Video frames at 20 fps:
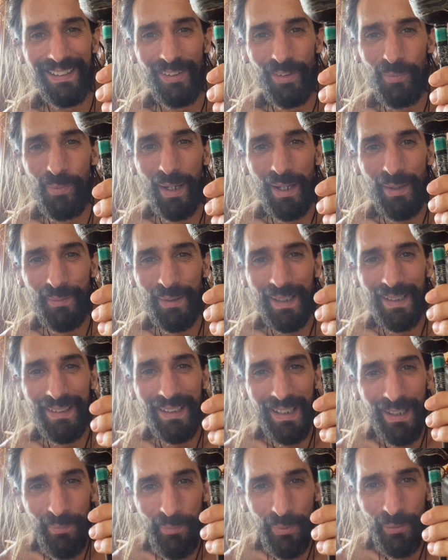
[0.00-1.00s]
But I'm kind of
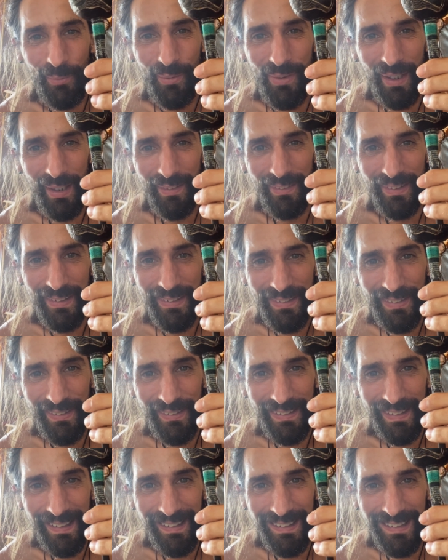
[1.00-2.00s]
happy with how this
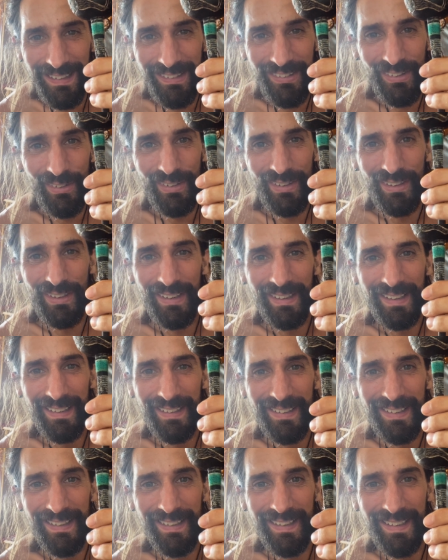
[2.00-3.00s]
turned out. So here you can
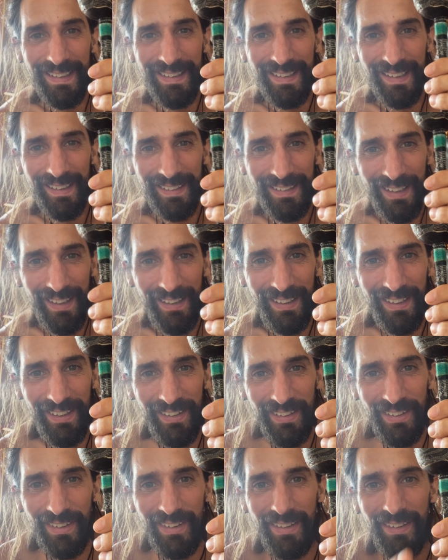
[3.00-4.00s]
see the snake's head,
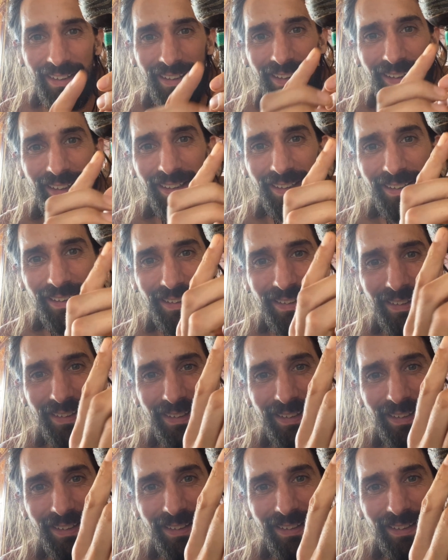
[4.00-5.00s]
and this is
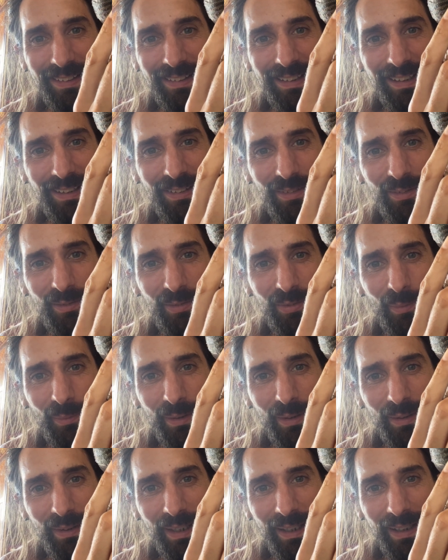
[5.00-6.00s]
the skin from
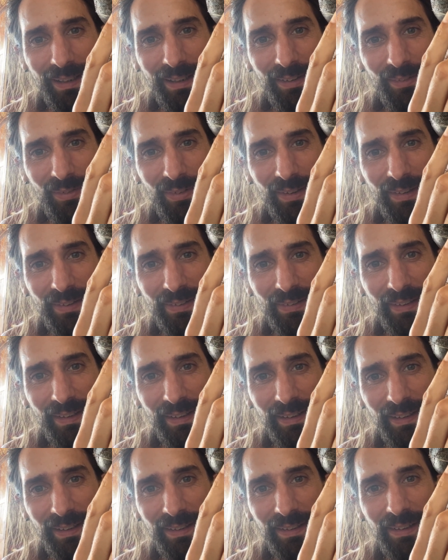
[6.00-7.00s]
the neck of the
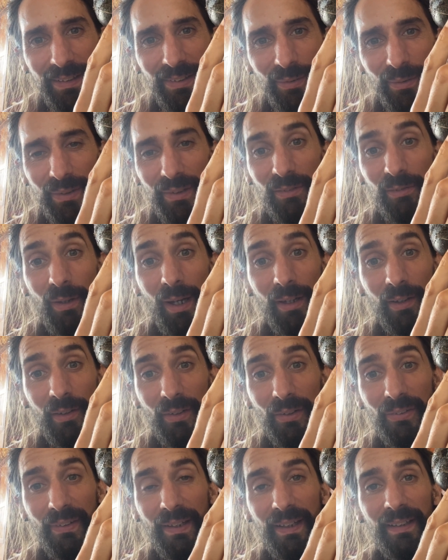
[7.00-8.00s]
snake. This is a
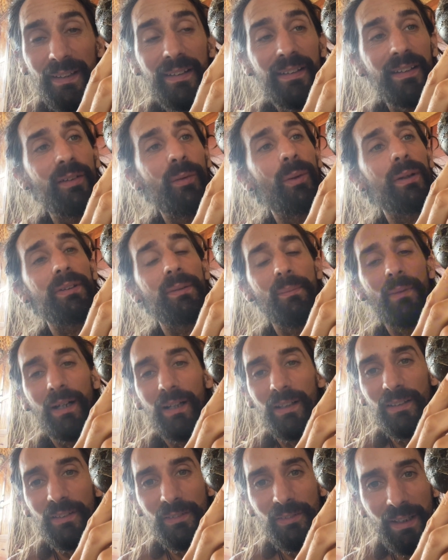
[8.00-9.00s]
rattlesnake, a
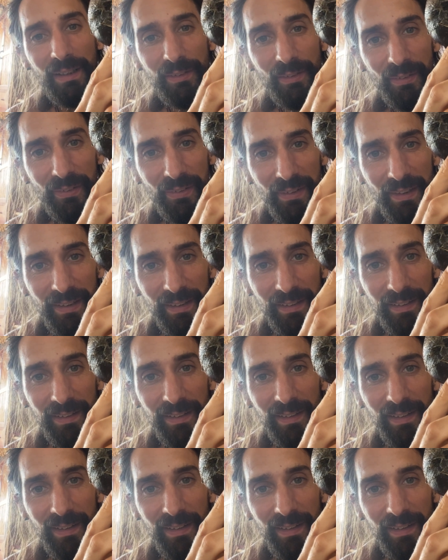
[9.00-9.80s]
Guatemalan rattlesnake.